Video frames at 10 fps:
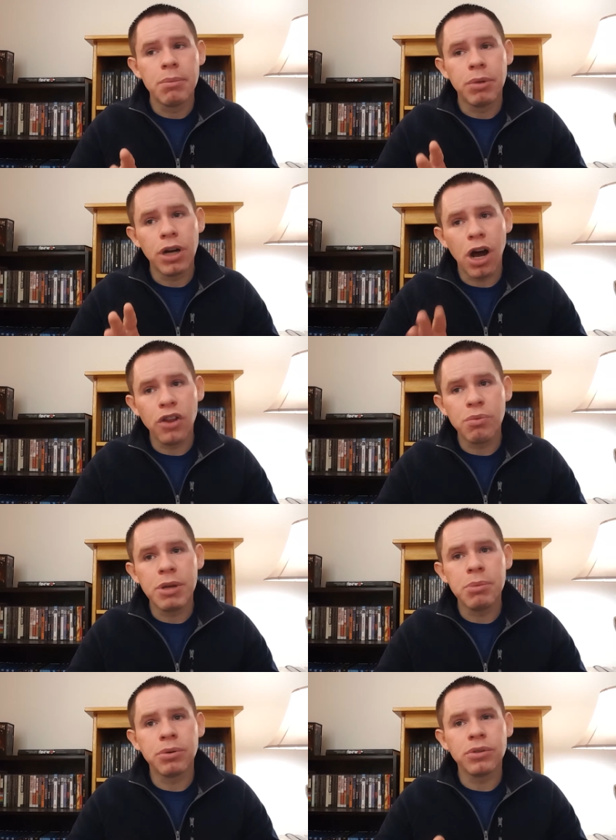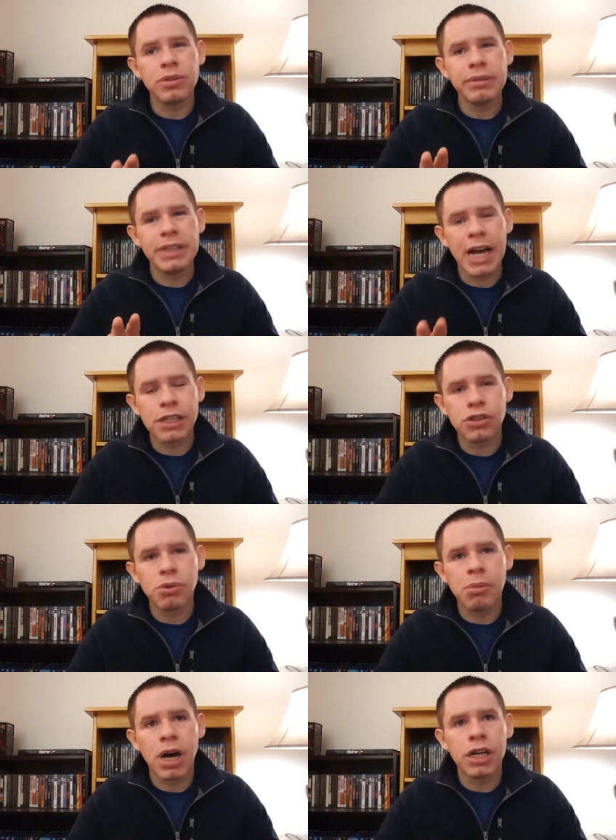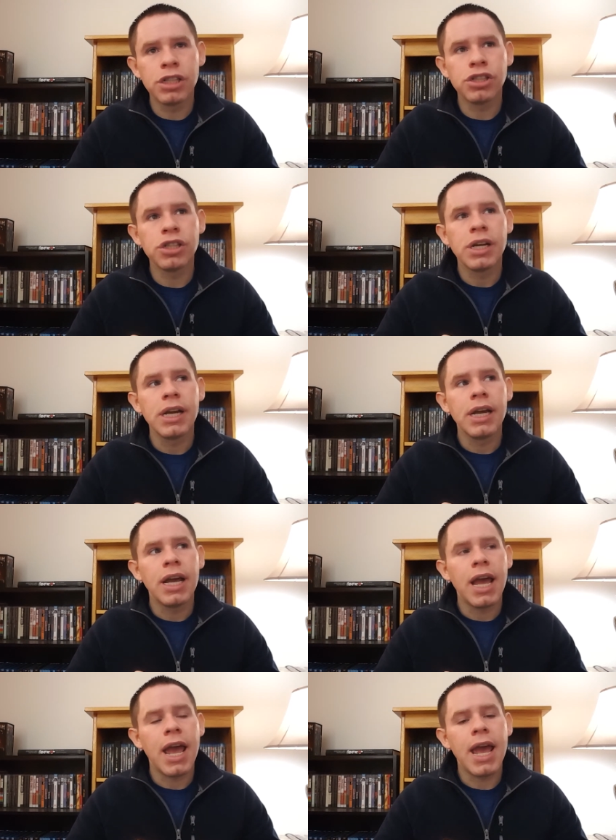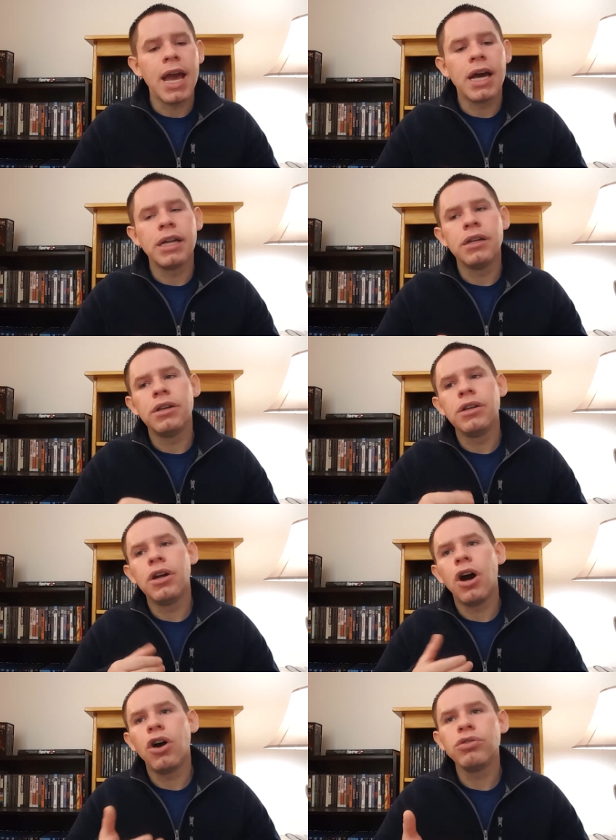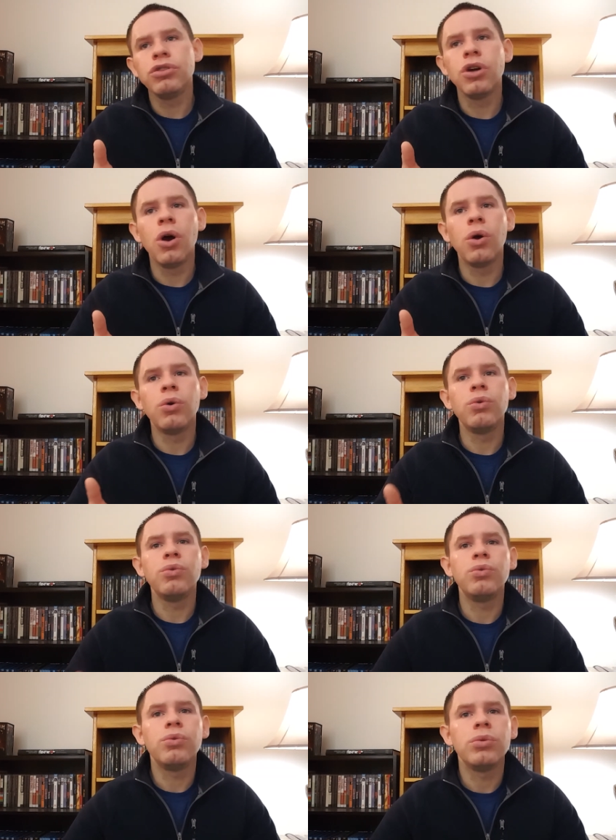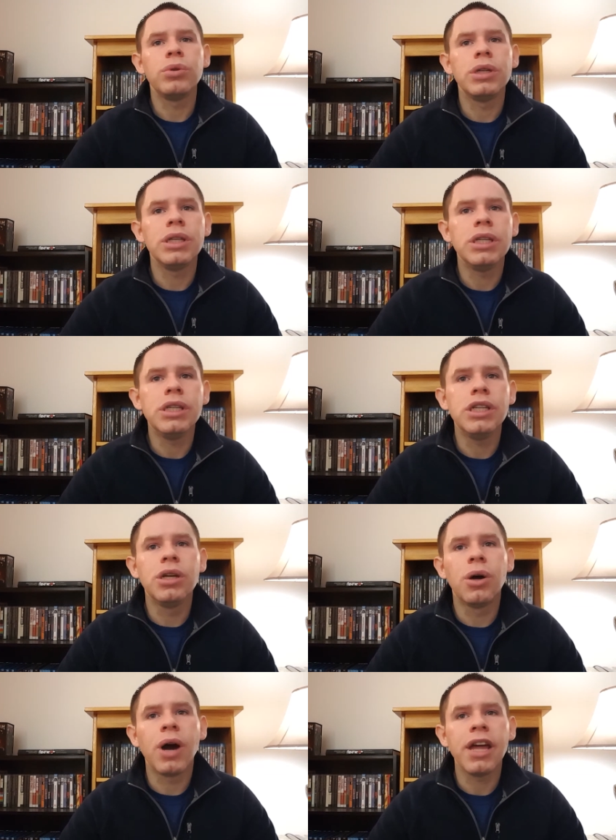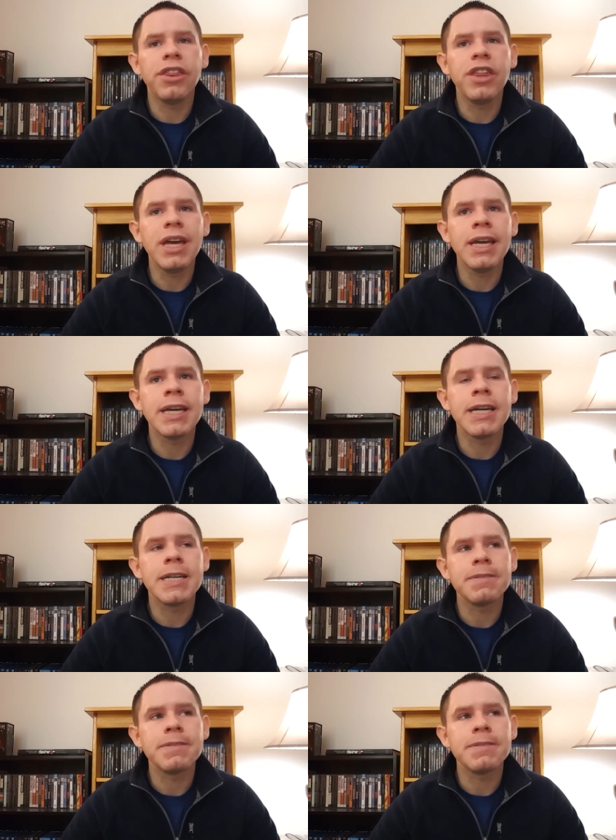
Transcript: but other people not so much. And also, you know, I think